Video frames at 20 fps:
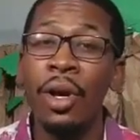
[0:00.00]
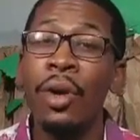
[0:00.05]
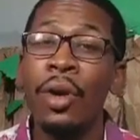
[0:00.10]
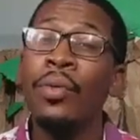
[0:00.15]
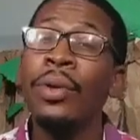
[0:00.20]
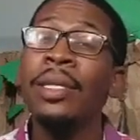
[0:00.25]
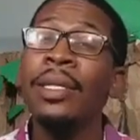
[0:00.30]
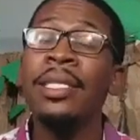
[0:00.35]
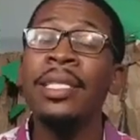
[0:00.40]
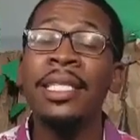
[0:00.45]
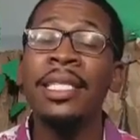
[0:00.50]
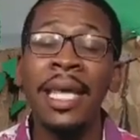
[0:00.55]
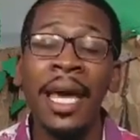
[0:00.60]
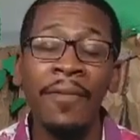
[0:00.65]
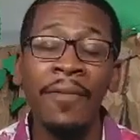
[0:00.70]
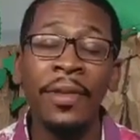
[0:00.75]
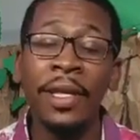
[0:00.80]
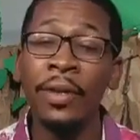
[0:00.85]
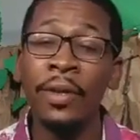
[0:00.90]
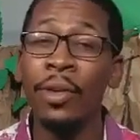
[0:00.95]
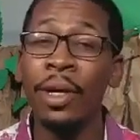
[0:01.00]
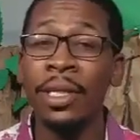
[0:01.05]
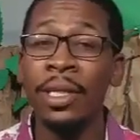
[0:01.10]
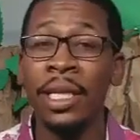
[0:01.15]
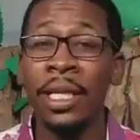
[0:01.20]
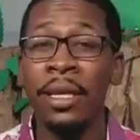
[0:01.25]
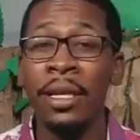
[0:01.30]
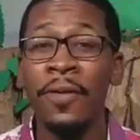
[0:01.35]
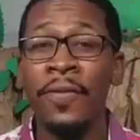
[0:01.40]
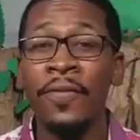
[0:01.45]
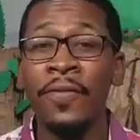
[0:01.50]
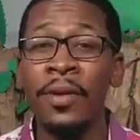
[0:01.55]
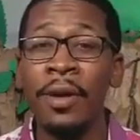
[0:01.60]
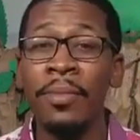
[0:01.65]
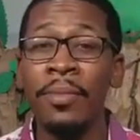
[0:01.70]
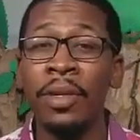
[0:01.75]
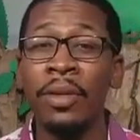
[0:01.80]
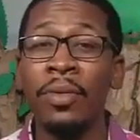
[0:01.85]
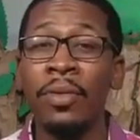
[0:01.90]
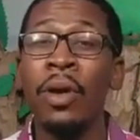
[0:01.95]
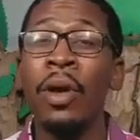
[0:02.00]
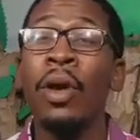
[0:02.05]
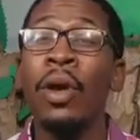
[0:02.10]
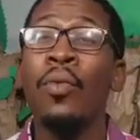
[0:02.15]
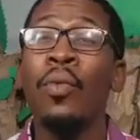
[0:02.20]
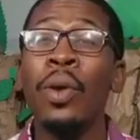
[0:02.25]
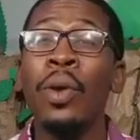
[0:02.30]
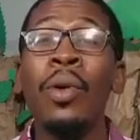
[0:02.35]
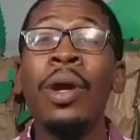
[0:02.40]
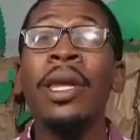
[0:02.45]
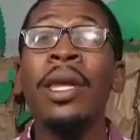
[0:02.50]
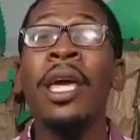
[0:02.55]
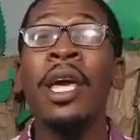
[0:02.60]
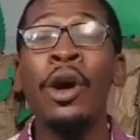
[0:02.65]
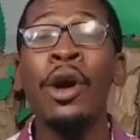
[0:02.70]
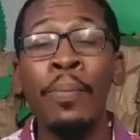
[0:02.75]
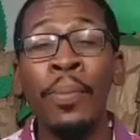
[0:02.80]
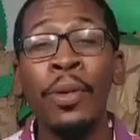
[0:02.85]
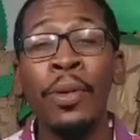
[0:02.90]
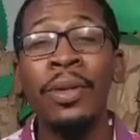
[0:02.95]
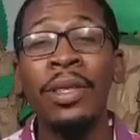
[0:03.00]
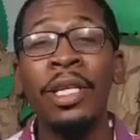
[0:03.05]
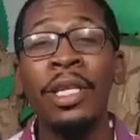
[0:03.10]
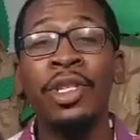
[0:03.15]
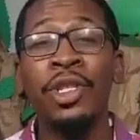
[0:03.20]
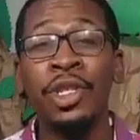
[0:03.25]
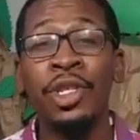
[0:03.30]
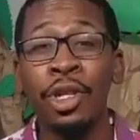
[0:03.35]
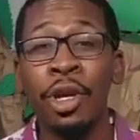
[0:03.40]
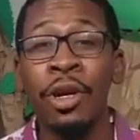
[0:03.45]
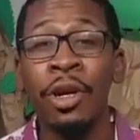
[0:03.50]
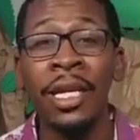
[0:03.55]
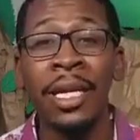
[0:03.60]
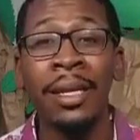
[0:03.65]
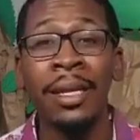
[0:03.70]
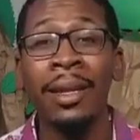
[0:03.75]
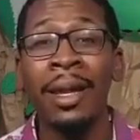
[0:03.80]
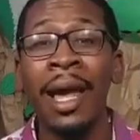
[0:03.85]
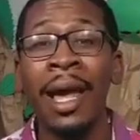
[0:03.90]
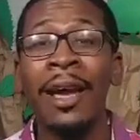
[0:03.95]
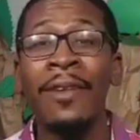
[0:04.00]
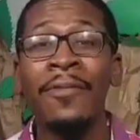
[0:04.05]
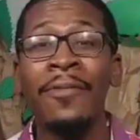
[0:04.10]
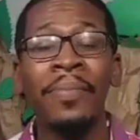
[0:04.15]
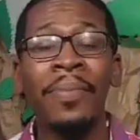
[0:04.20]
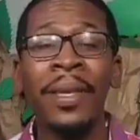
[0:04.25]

We definitely want to hear from you. We want to help you in this journey in life.